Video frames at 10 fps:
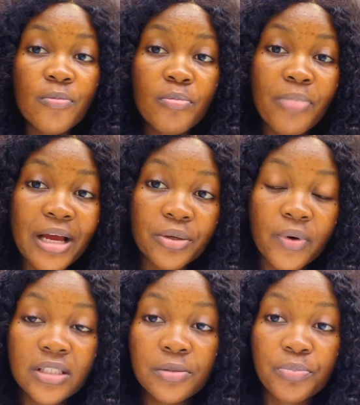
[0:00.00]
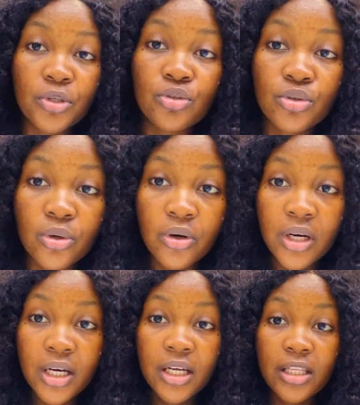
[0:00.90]
background picture.
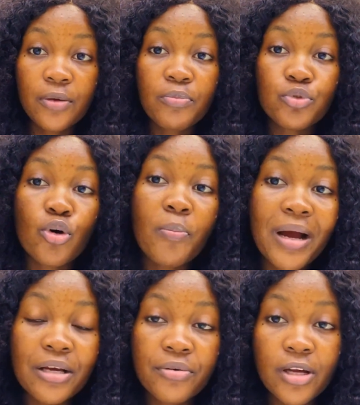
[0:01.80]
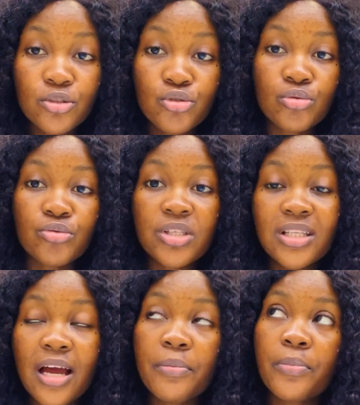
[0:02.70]
Your background should
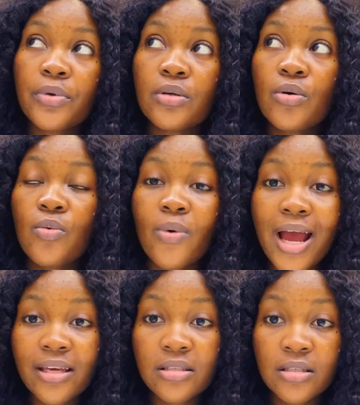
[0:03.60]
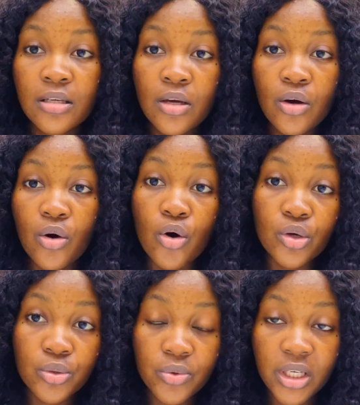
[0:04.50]
either be white
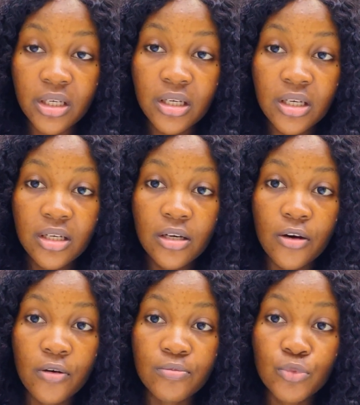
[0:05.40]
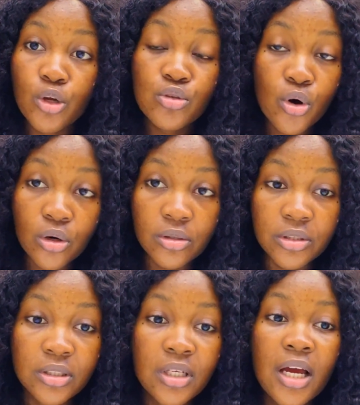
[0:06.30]
or gray, not
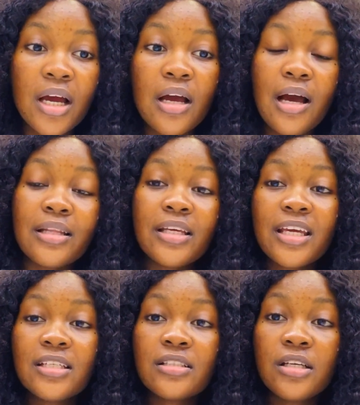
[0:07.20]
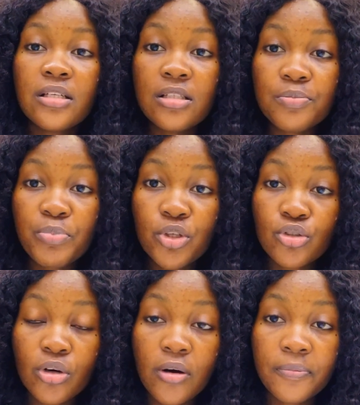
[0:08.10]
colored. And again, the
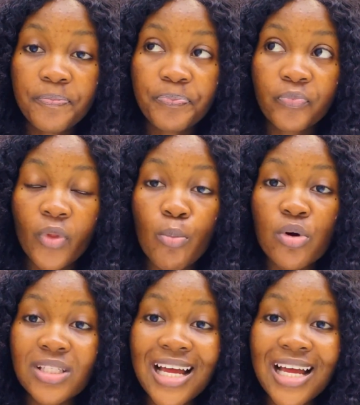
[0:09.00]
picture must